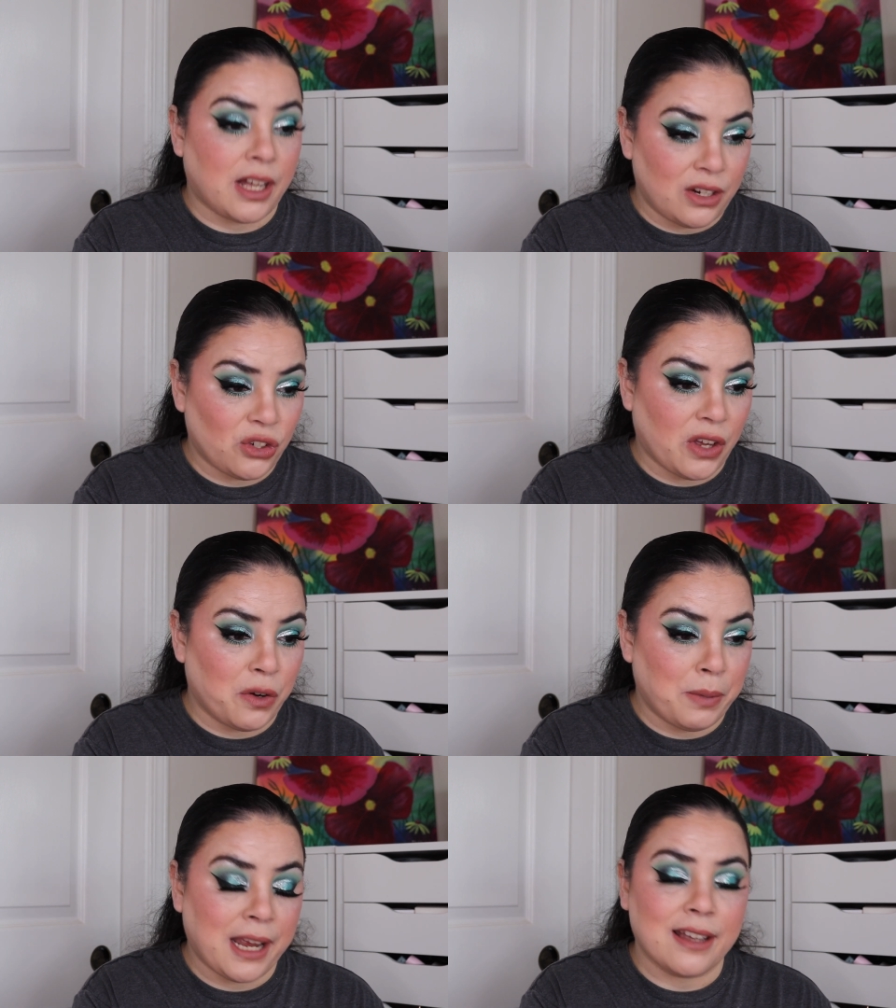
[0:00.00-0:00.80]

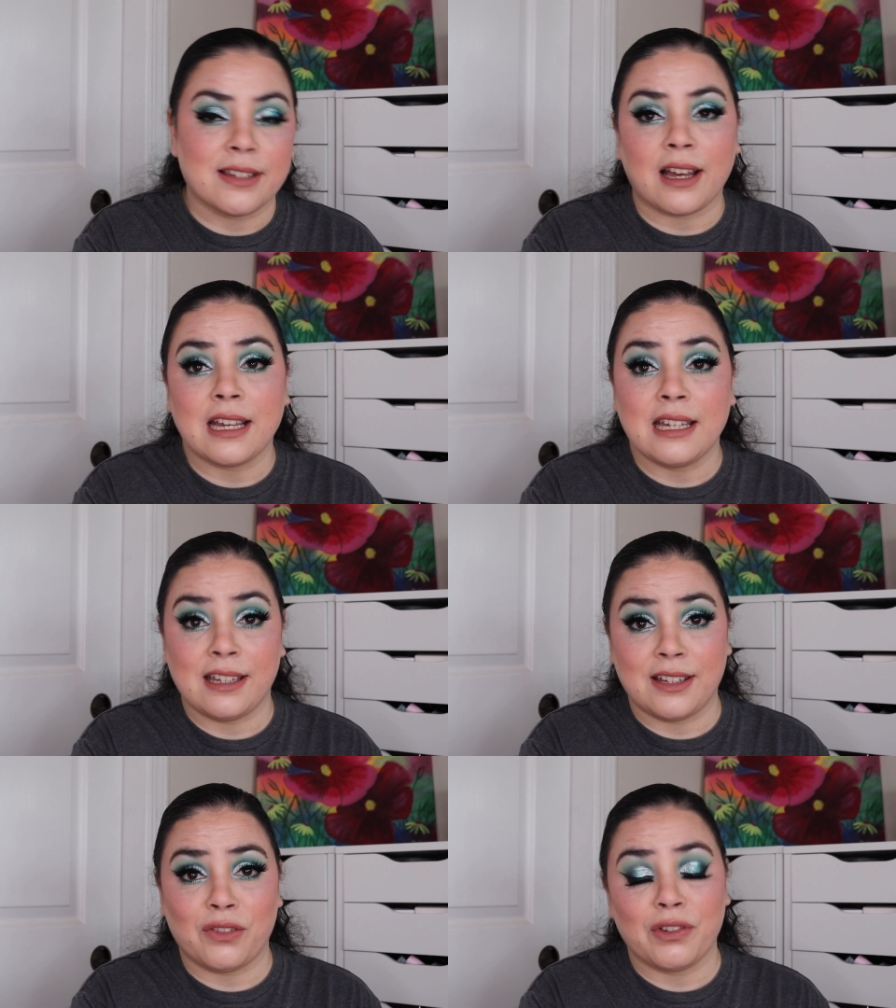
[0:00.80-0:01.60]
eyeshadow pans I
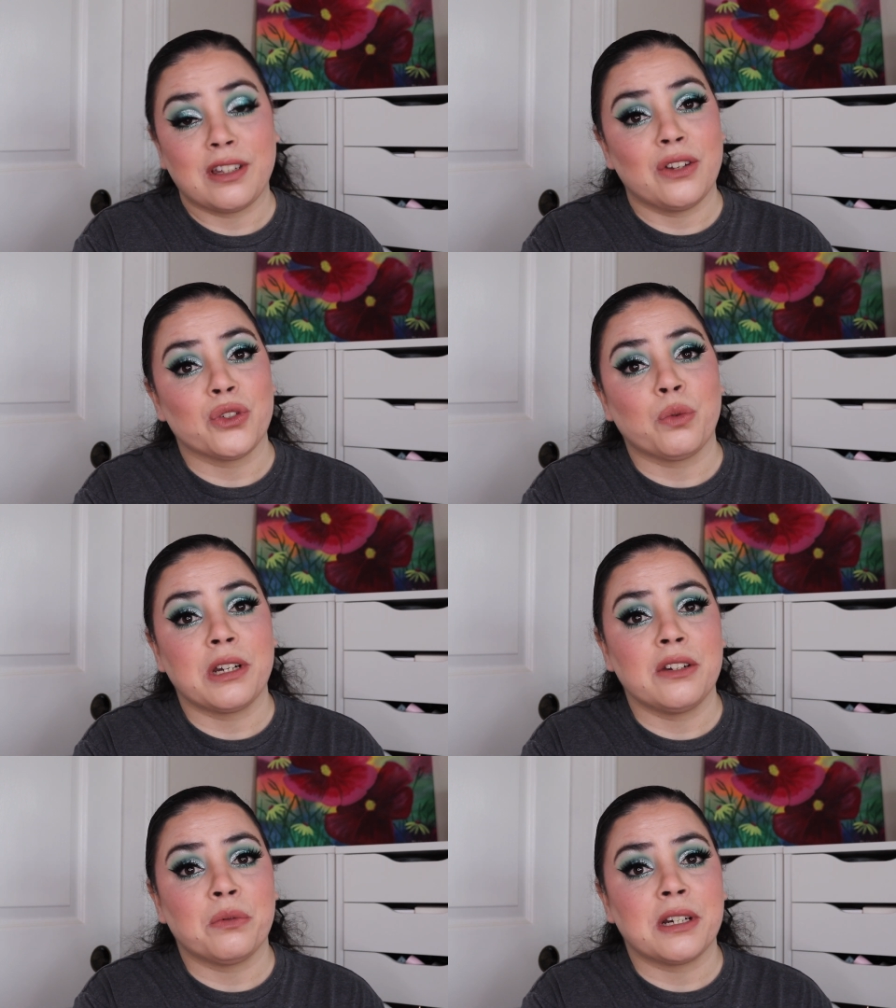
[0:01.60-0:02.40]
hit for the year
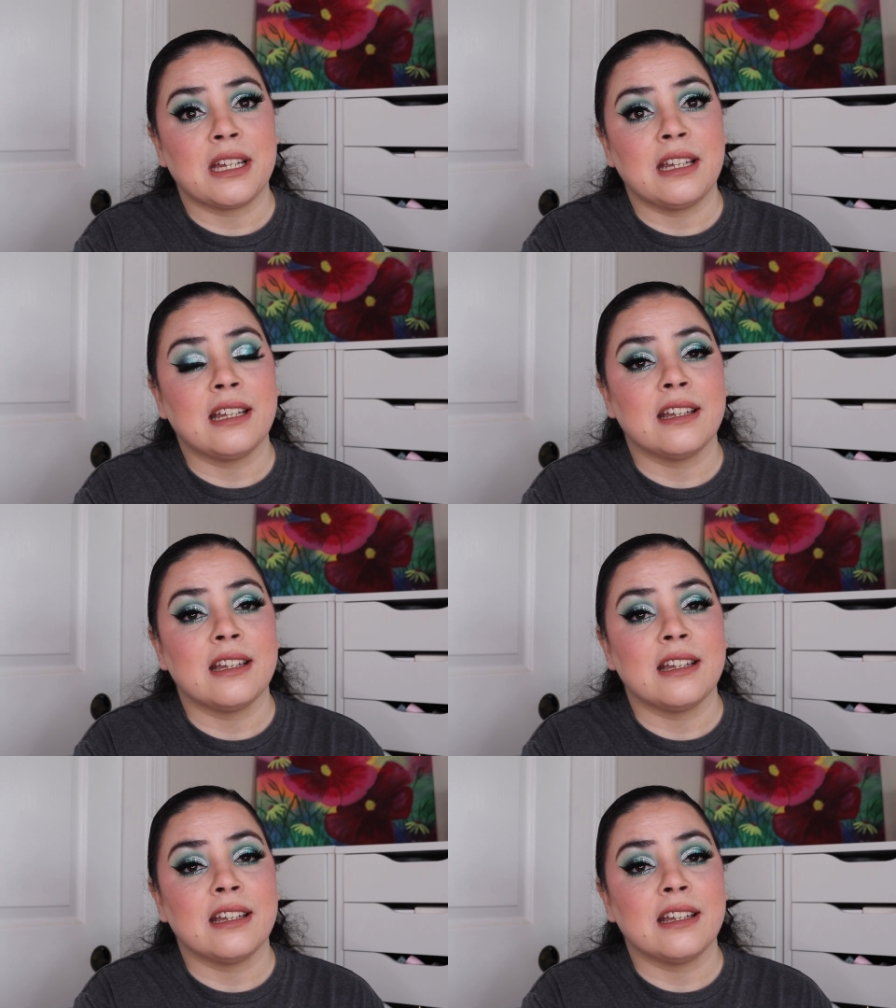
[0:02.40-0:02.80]
twenty twenty